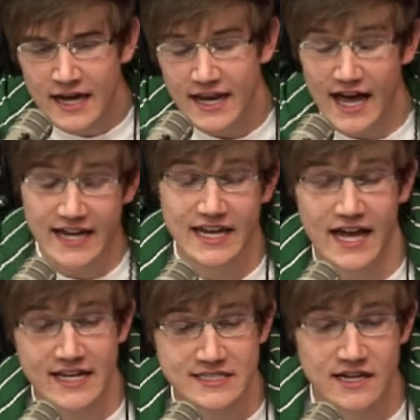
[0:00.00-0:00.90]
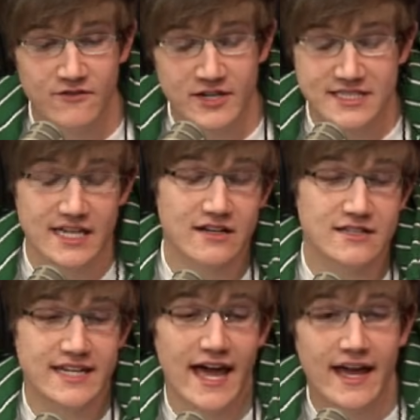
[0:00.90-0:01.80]
And I get asked every single
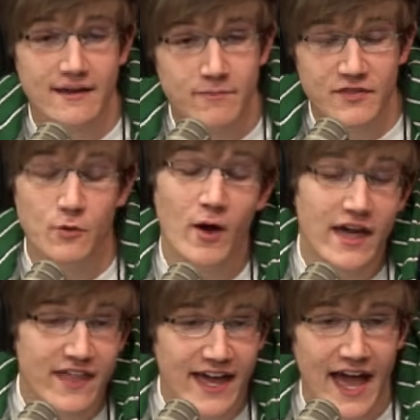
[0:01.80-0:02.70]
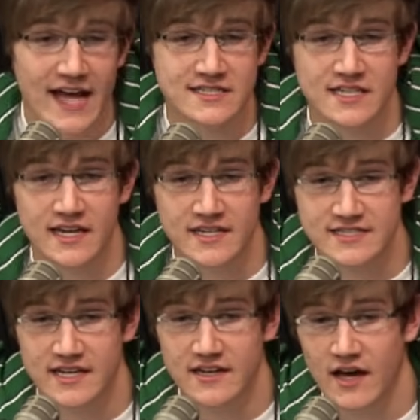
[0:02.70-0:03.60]
day, but the way they ask it
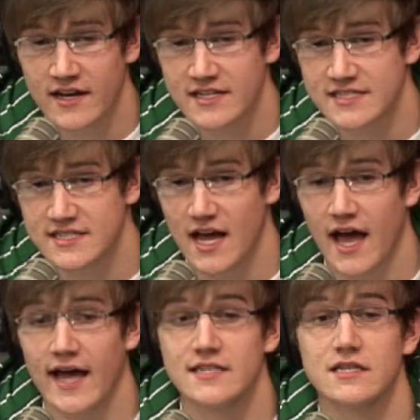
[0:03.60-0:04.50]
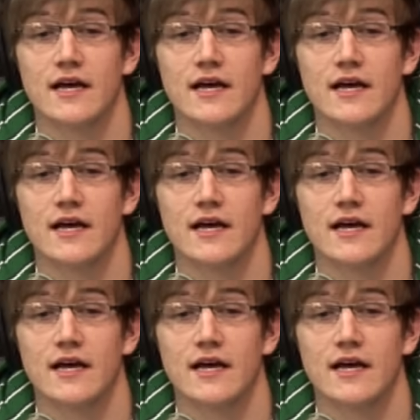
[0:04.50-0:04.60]
is uh, not a disguise.